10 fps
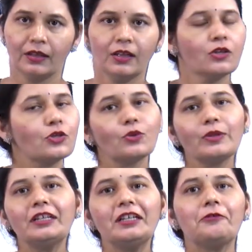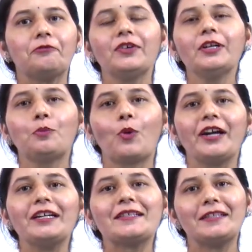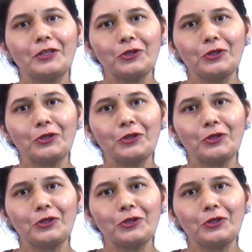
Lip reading: So the different points that you